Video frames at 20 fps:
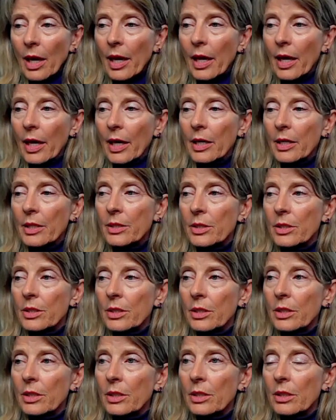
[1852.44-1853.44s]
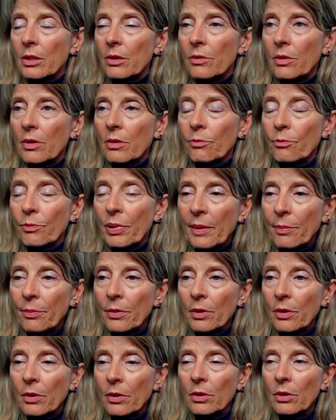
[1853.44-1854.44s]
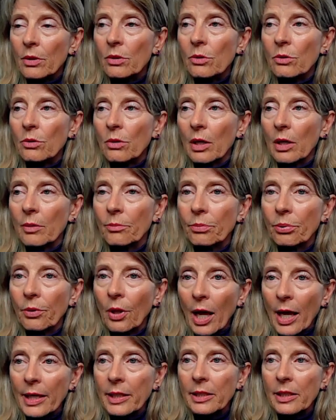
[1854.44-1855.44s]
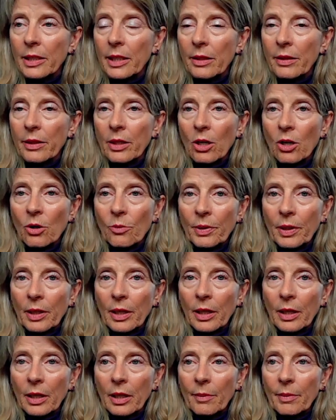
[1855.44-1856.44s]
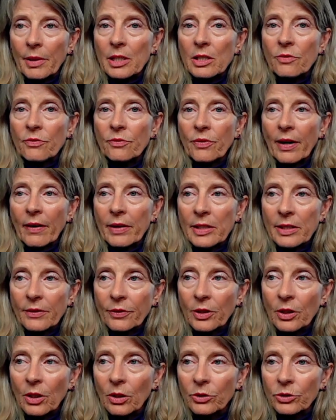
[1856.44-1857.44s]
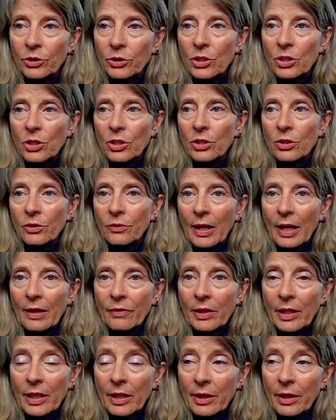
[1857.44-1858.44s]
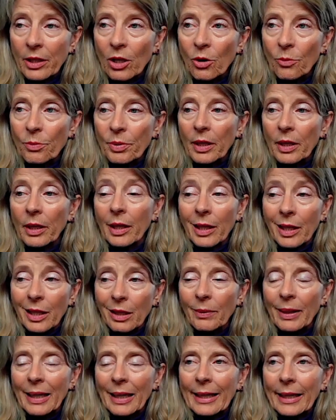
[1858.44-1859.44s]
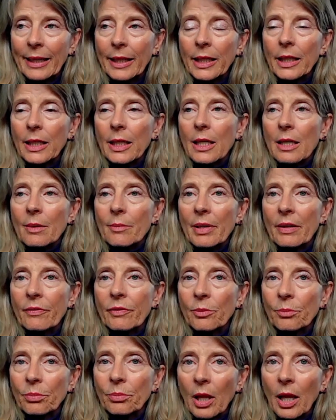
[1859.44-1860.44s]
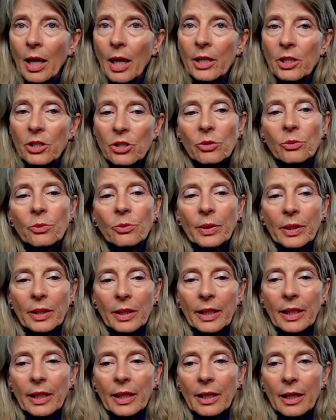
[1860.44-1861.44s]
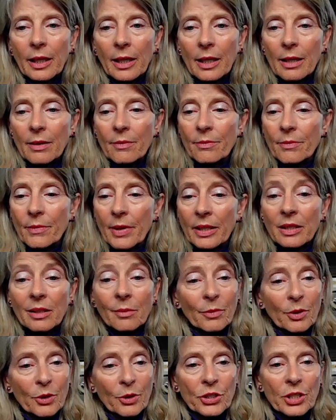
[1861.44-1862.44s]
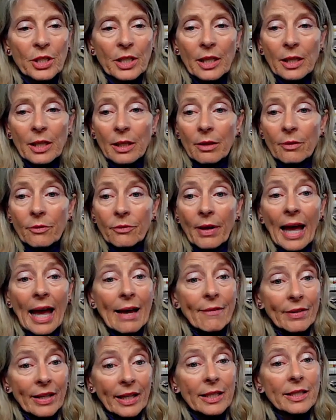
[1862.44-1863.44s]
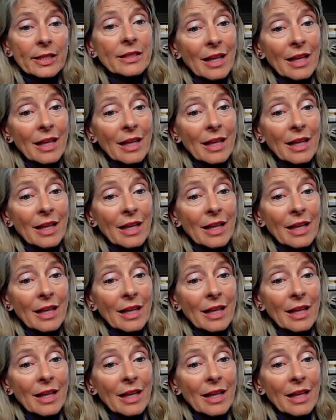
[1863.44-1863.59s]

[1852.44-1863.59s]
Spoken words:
And people who are blind in Ethiopia, I mean, it's very difficult just to survive in Ethiopia anyway. But if you're blind, you're really at the mercy of having